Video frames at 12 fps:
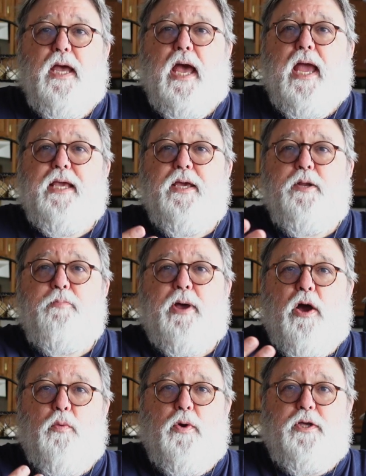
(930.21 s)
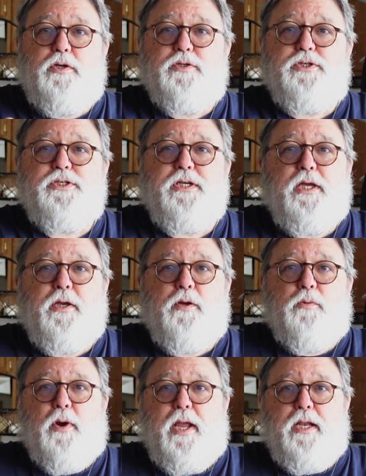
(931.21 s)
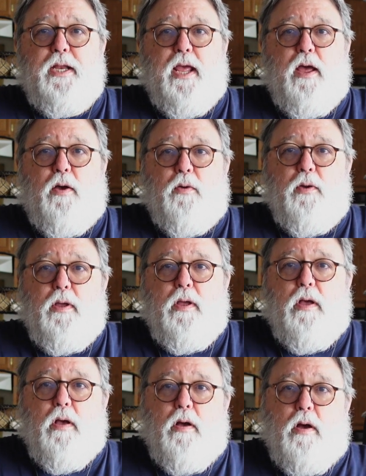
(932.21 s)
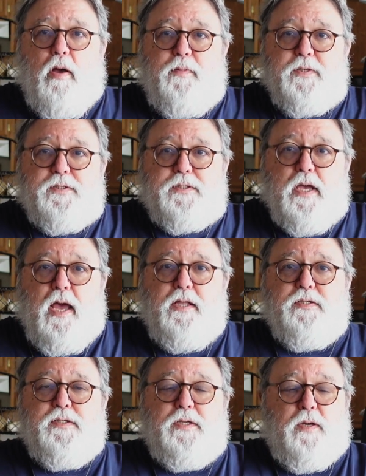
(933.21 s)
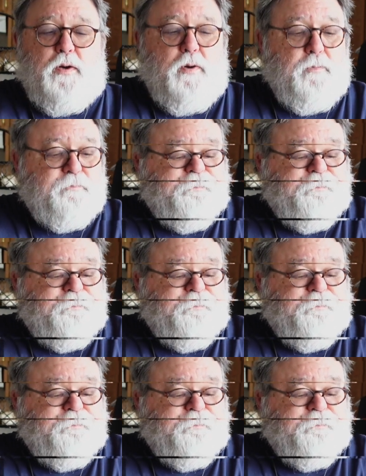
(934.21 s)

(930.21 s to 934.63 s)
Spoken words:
I get about what you're seeing right now on the sides here.